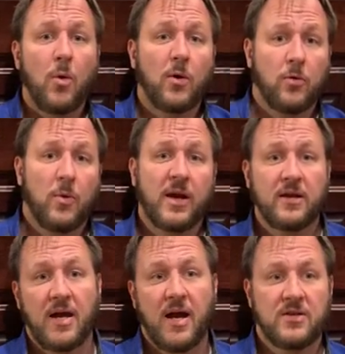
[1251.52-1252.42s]
We want to
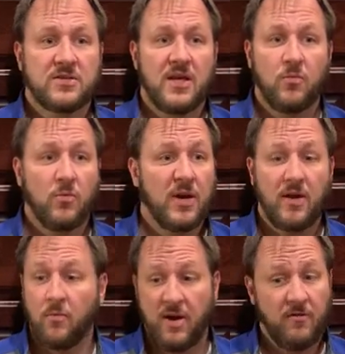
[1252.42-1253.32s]
recognize that
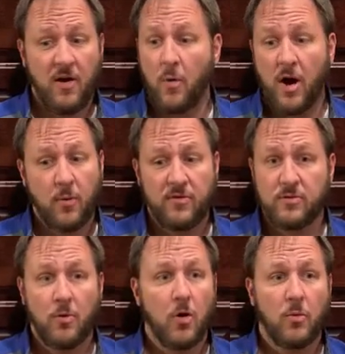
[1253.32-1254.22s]
if I walk away
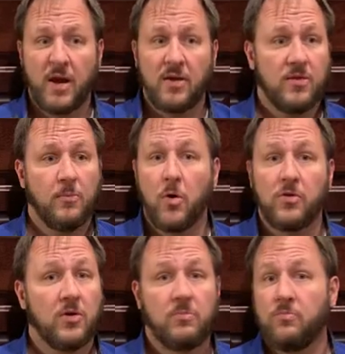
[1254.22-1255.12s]
from the
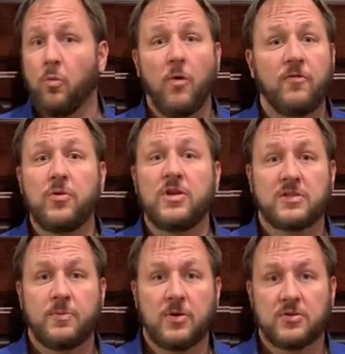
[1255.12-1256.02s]
bowl, the food
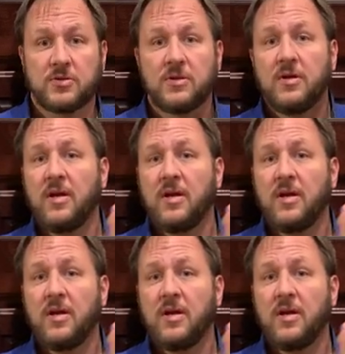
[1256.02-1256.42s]
disappears.